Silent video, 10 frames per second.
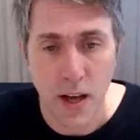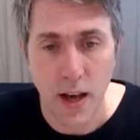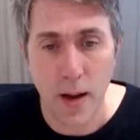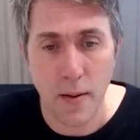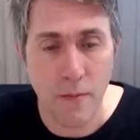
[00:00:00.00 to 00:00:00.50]

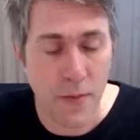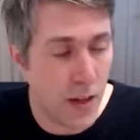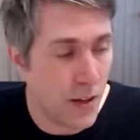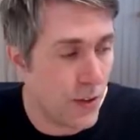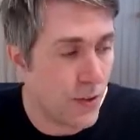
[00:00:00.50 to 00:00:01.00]

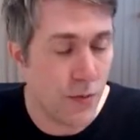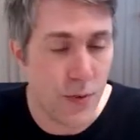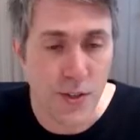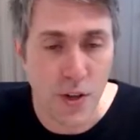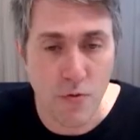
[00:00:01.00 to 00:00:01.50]
And
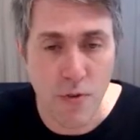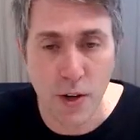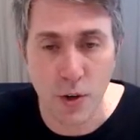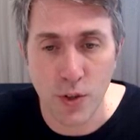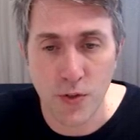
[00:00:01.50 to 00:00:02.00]
these are
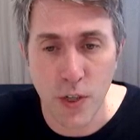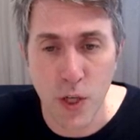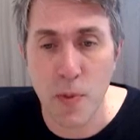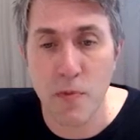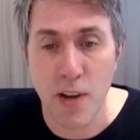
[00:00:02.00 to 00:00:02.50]
records that
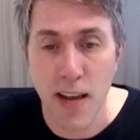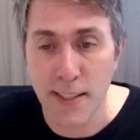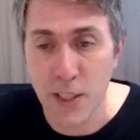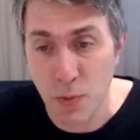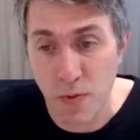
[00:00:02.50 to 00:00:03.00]
can be
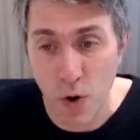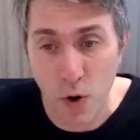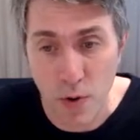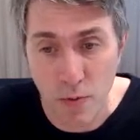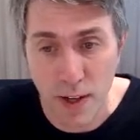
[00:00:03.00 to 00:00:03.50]
related with
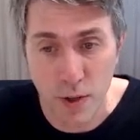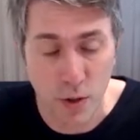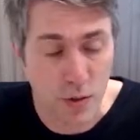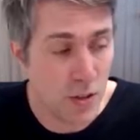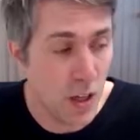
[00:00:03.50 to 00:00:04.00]
other
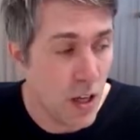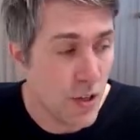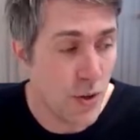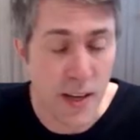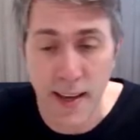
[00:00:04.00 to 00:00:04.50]
records,
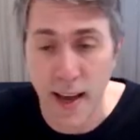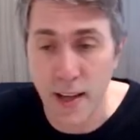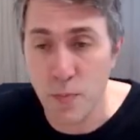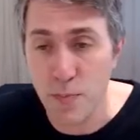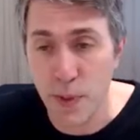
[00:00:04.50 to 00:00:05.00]
so you can
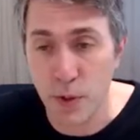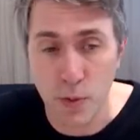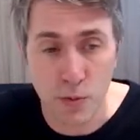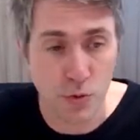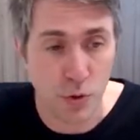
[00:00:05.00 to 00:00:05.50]
kind of build
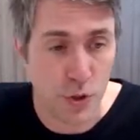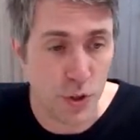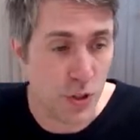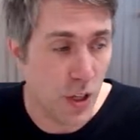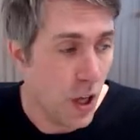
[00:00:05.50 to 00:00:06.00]
up
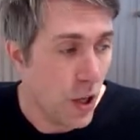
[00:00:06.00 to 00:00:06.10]
structures.